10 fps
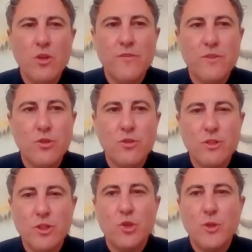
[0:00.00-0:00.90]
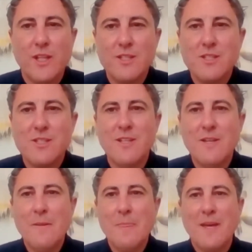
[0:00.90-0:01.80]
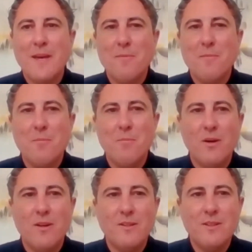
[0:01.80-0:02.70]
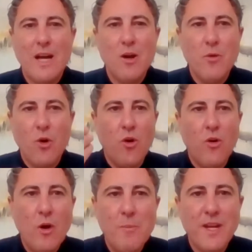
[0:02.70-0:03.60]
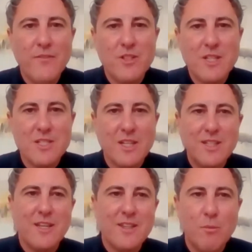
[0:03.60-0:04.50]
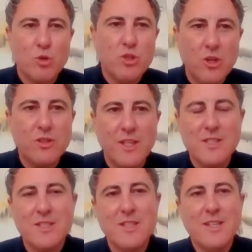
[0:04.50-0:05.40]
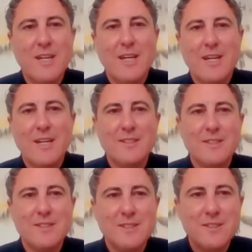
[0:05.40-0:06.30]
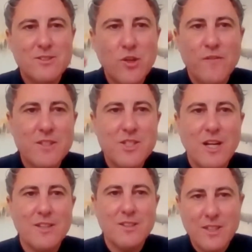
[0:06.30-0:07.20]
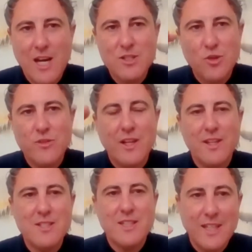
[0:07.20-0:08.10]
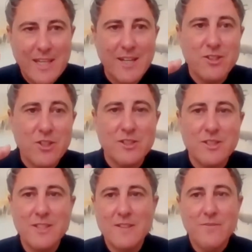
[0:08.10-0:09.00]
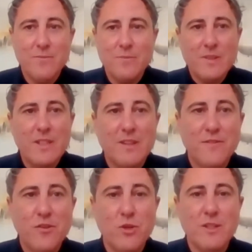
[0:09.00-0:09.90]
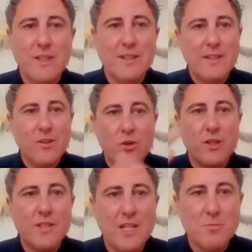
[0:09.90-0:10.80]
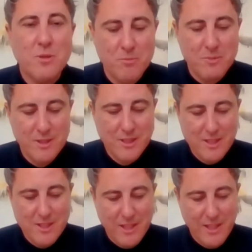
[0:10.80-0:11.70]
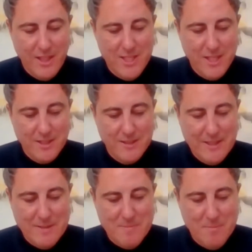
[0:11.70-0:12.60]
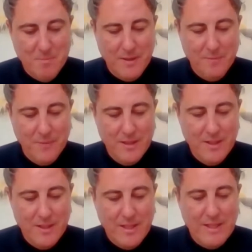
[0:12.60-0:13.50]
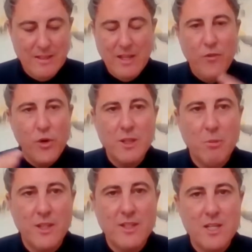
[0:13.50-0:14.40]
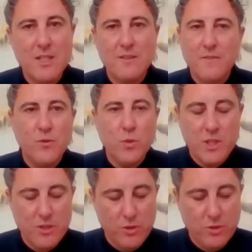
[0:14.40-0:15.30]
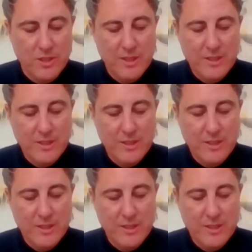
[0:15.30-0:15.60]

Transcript: love doing to-do lists, but how many of us actually take that most ugliest and toughest task on that list and get it done? Eat the frog, and then all the tasks become slightly easier. But avoiding multitasking, focusing on